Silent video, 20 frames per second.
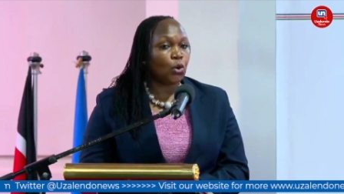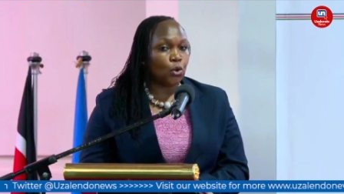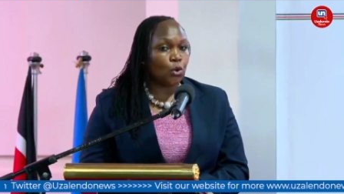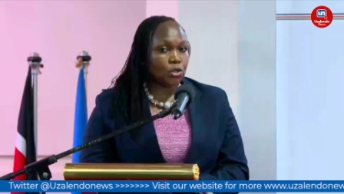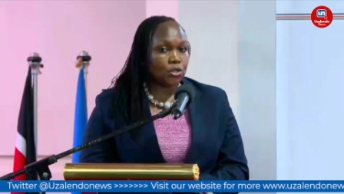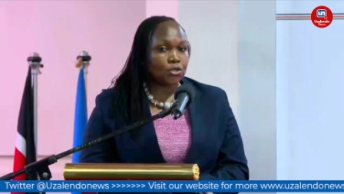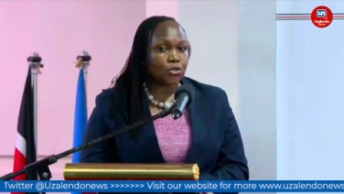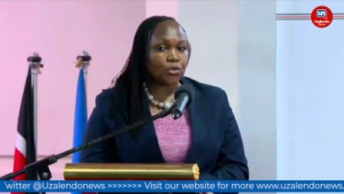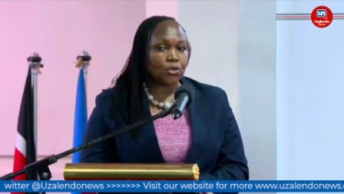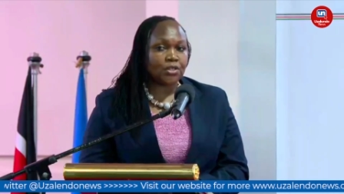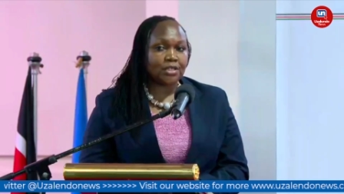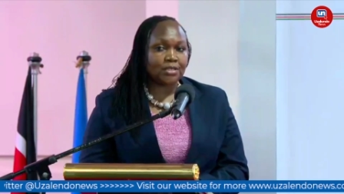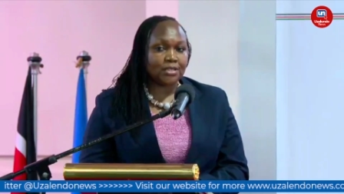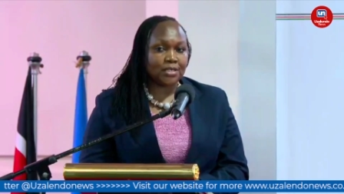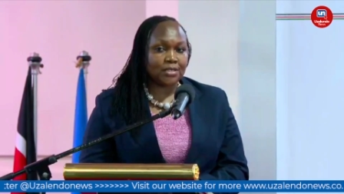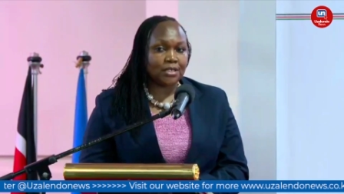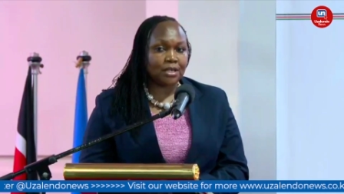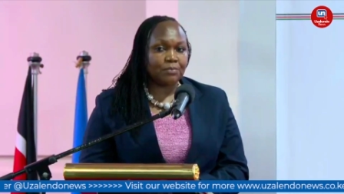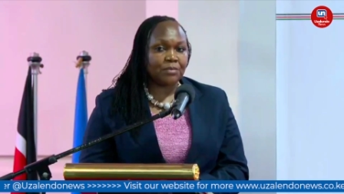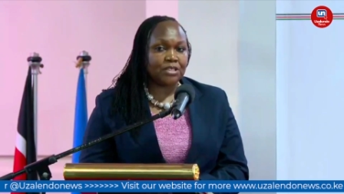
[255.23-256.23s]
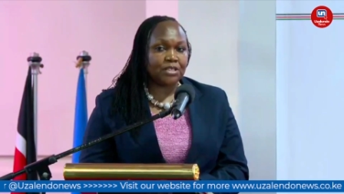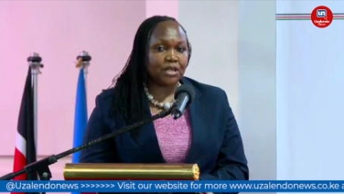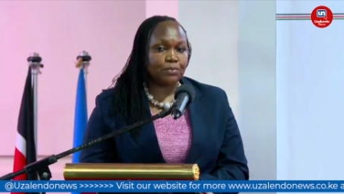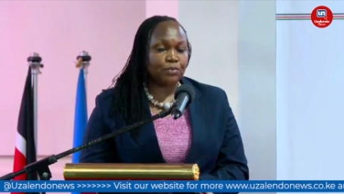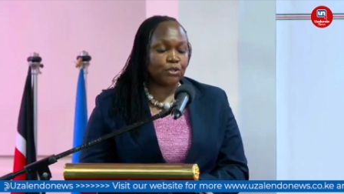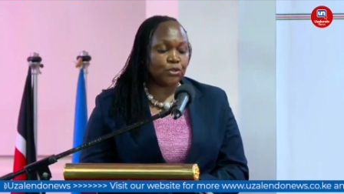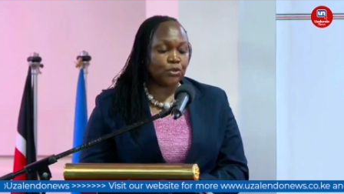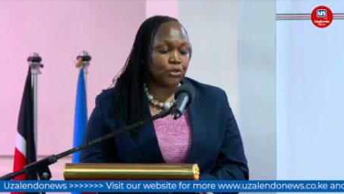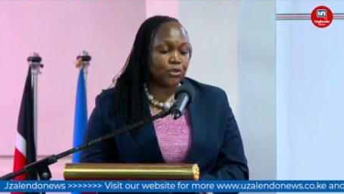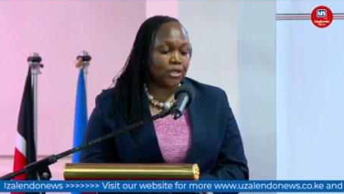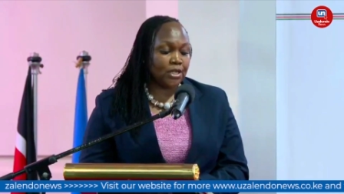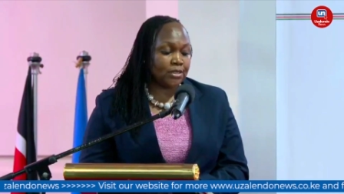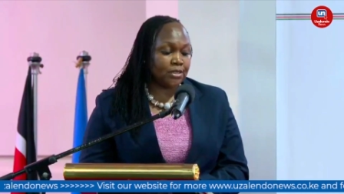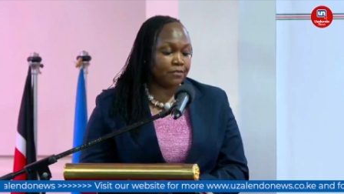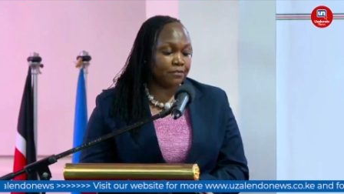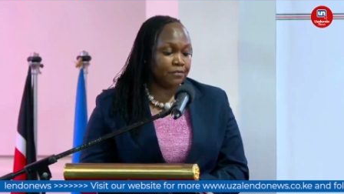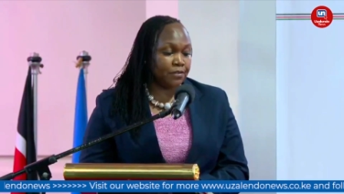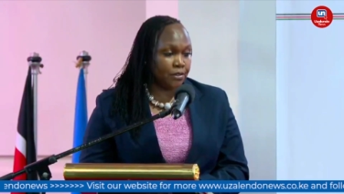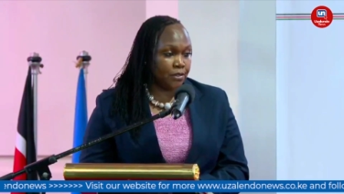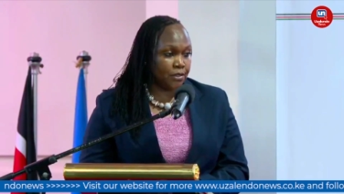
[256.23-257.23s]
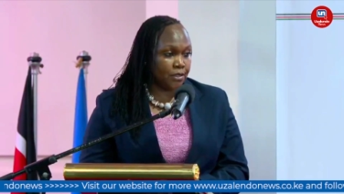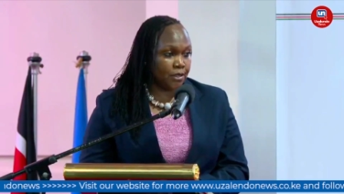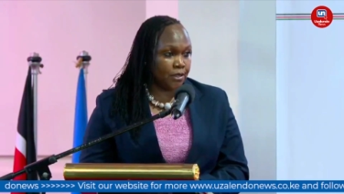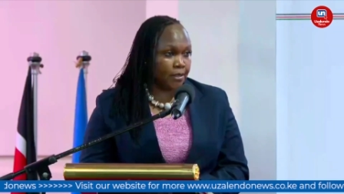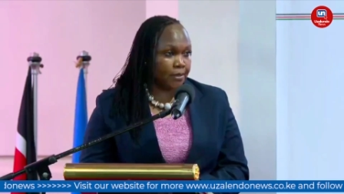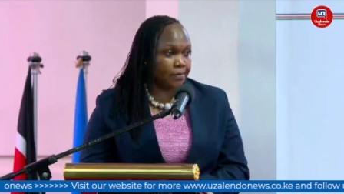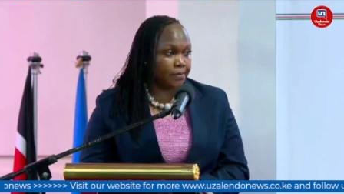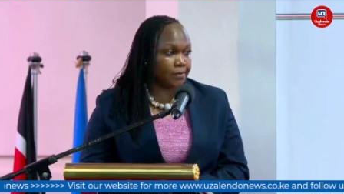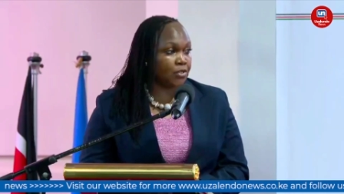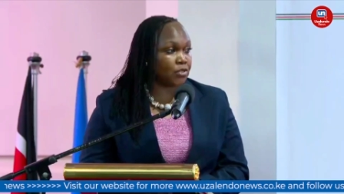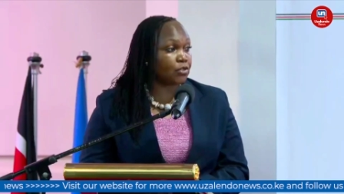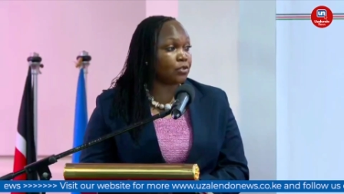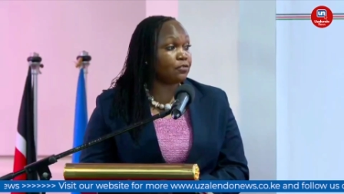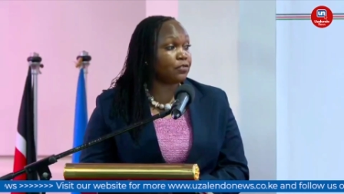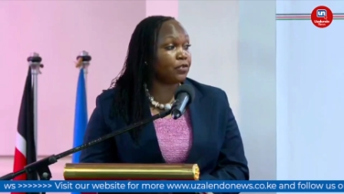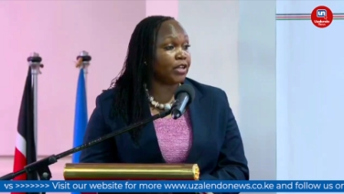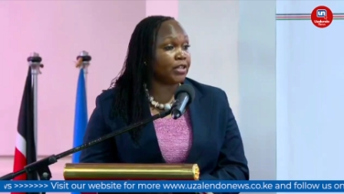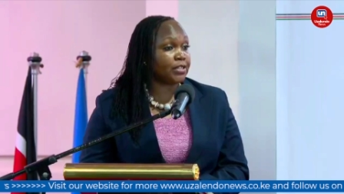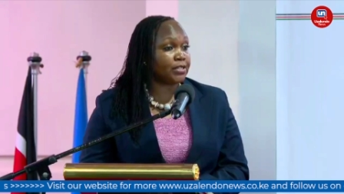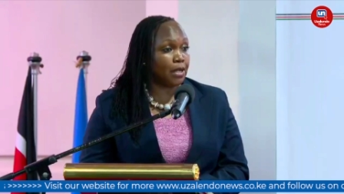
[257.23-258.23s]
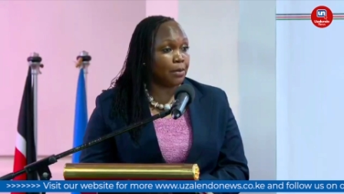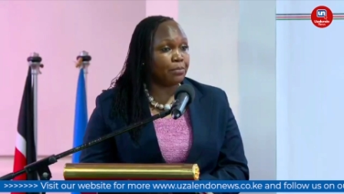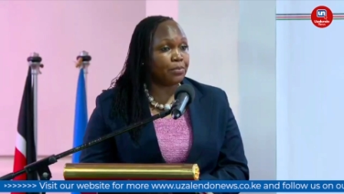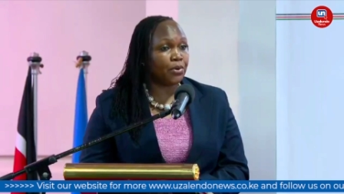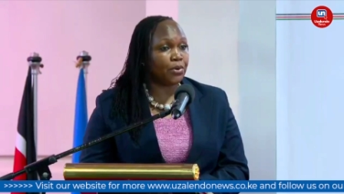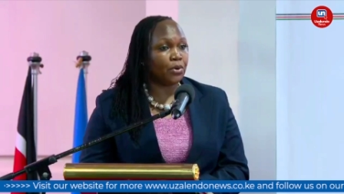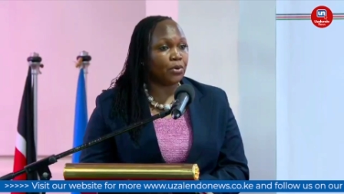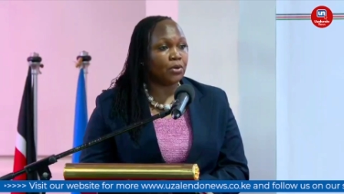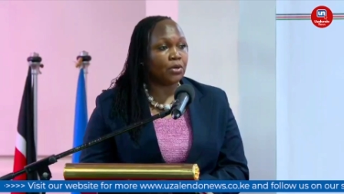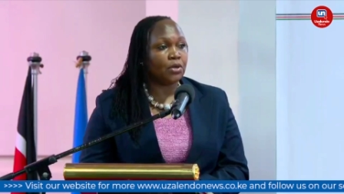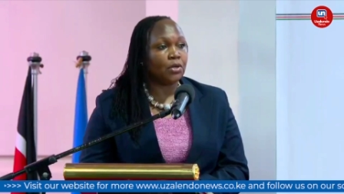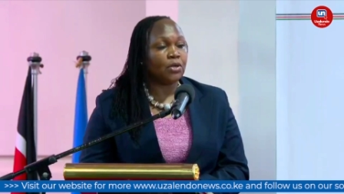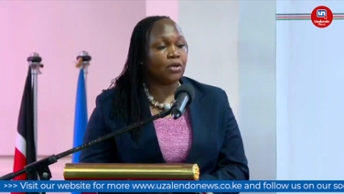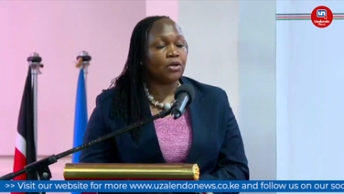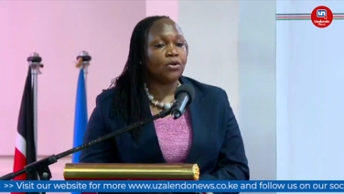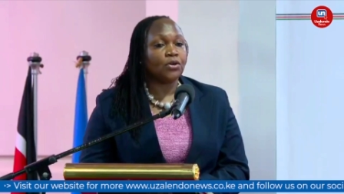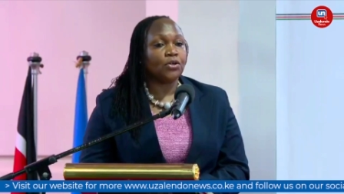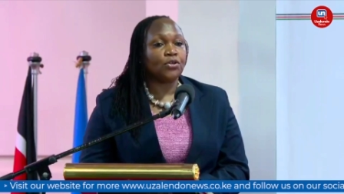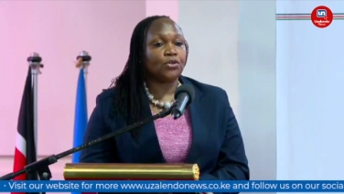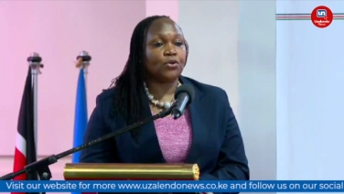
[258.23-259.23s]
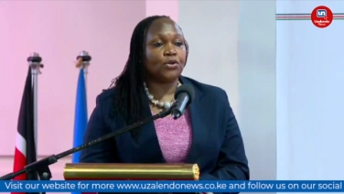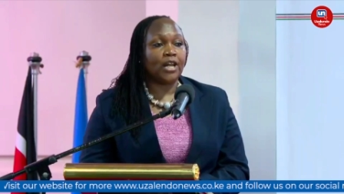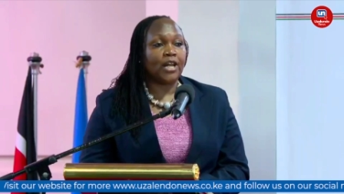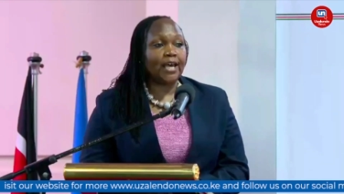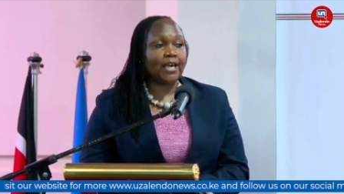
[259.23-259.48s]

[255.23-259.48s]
Also, the system is able to data filter. So for example, you'd